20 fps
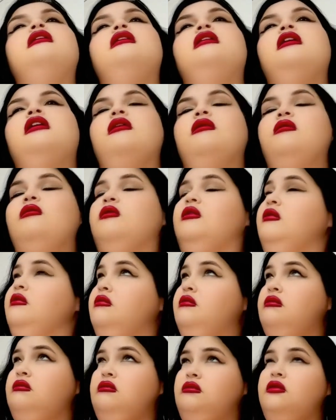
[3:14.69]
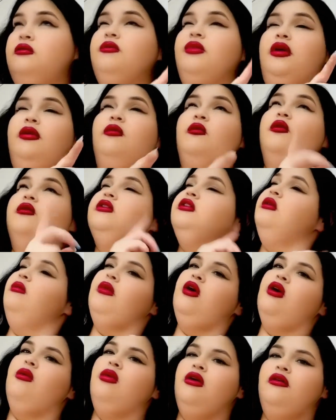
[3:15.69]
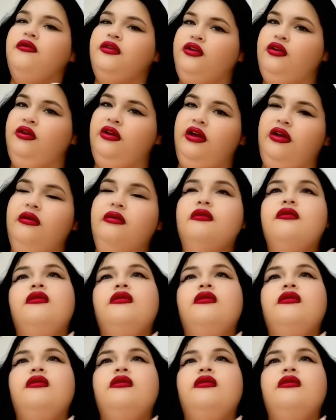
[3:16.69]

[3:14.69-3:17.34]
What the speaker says: We was in Melbourne